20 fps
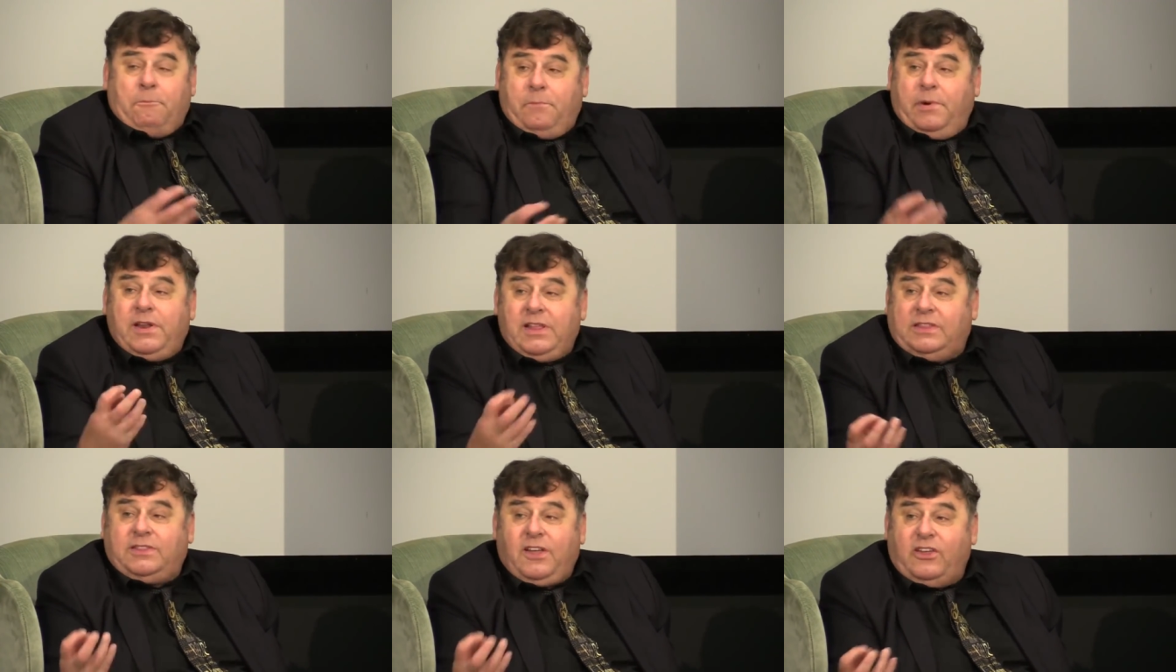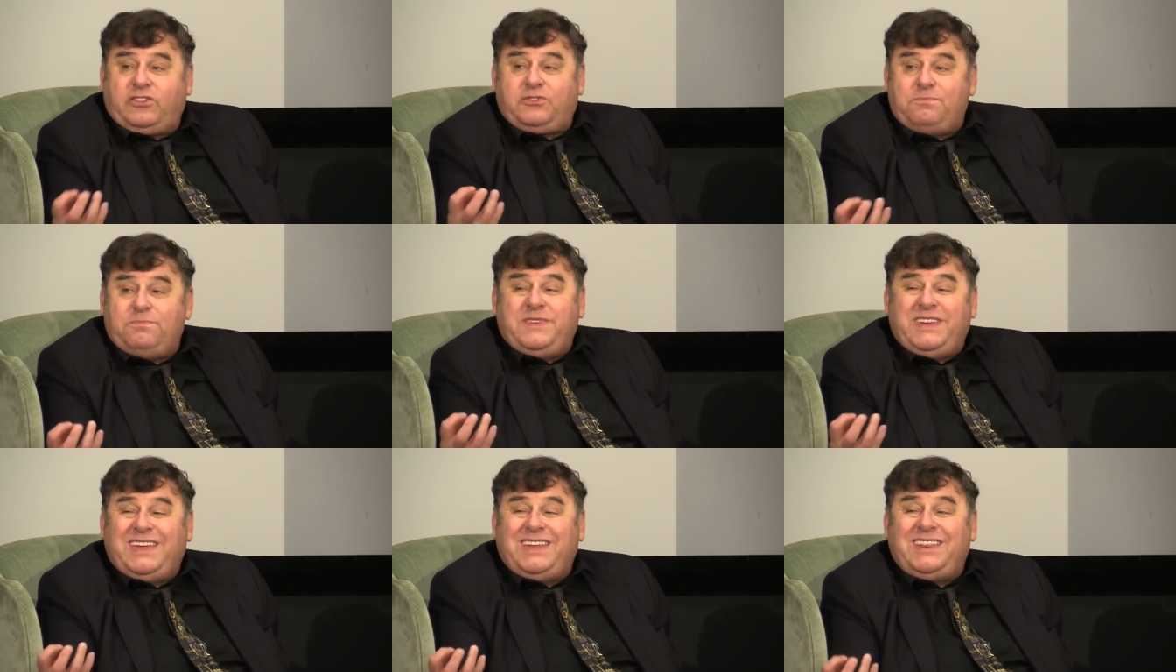But it does
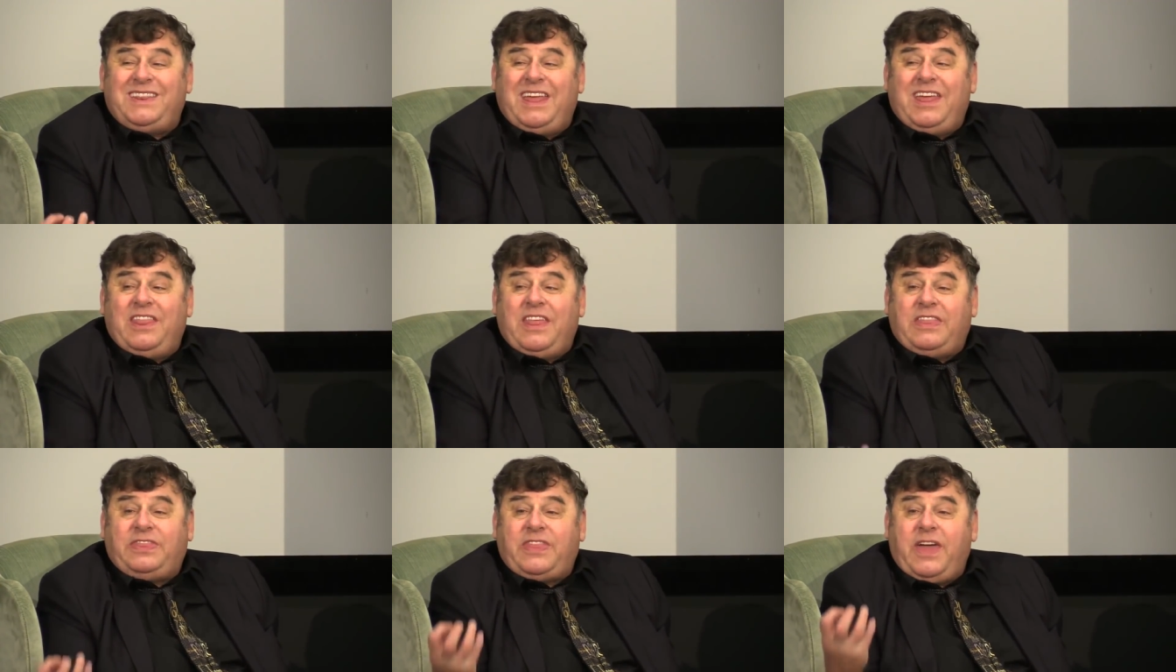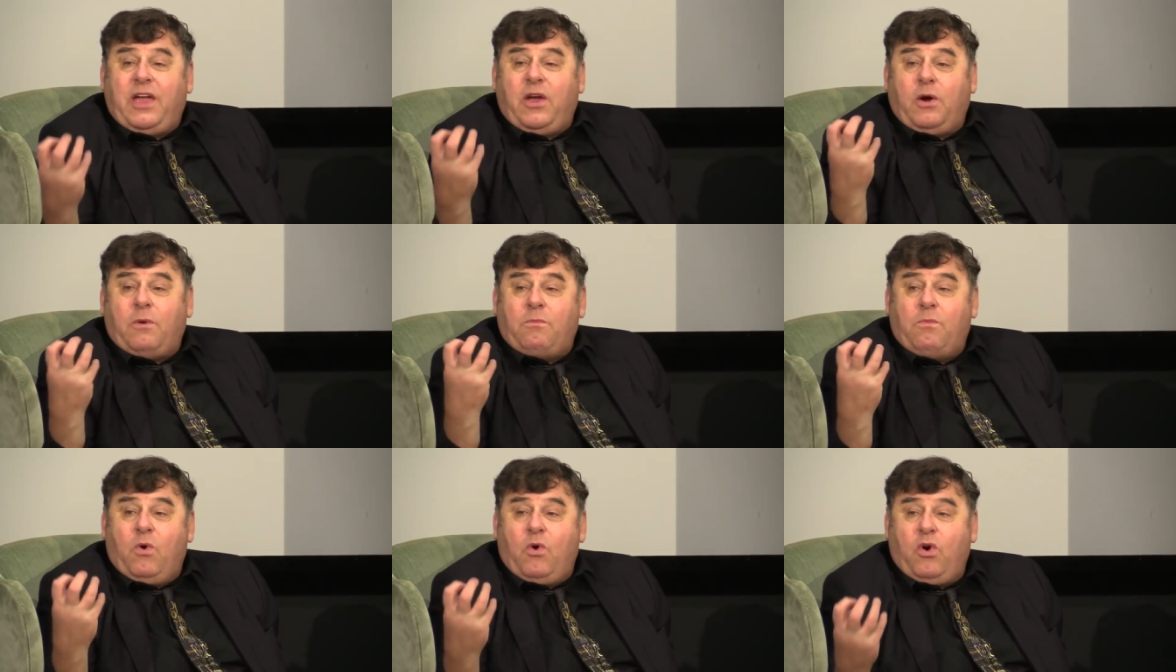mean that they
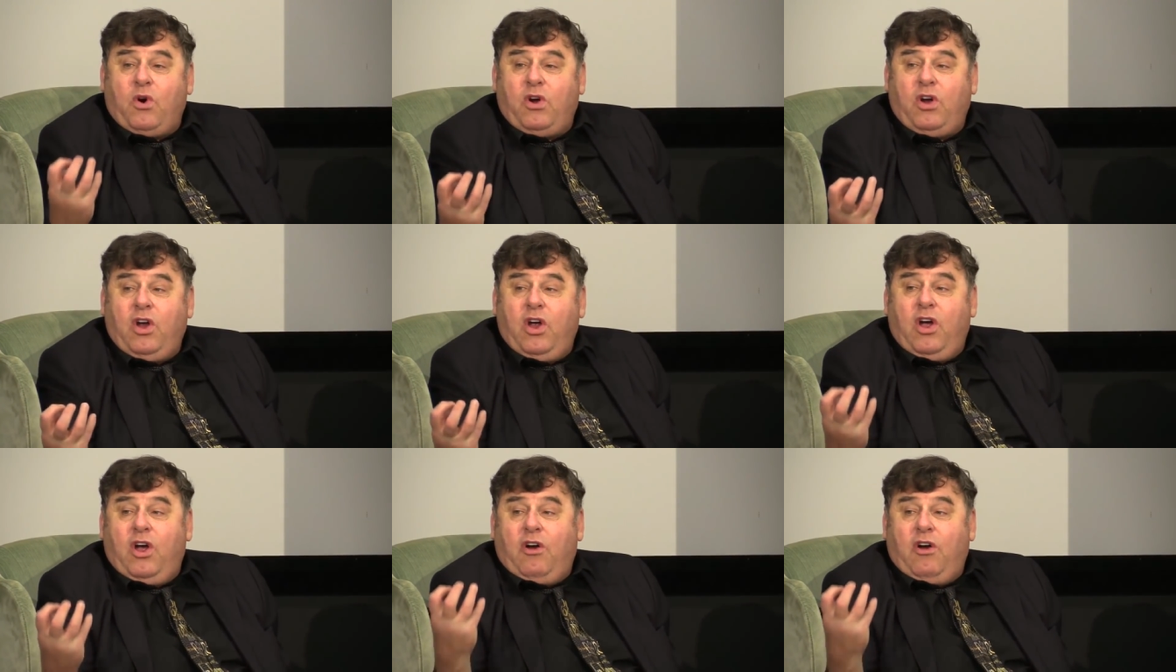are more